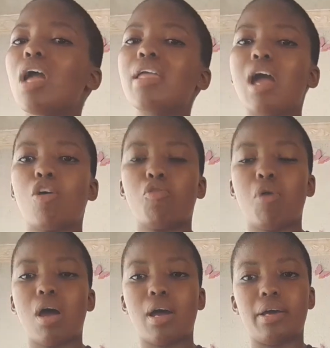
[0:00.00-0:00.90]

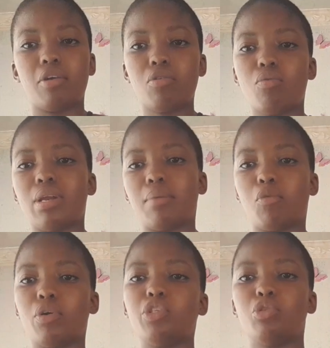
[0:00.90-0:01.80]
I don't know when I'm
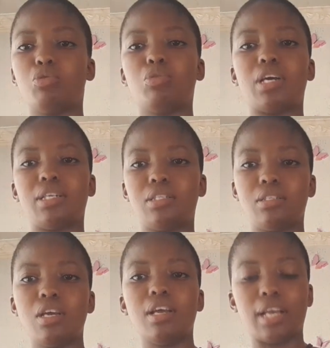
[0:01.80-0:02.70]
going to do that,
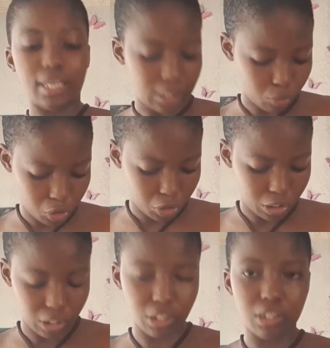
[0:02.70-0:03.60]
guys. I wish
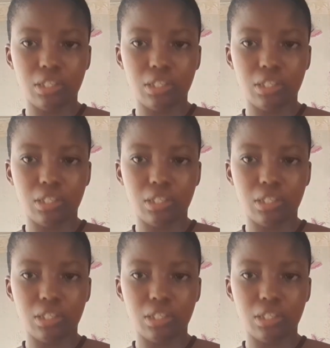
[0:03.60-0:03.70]
this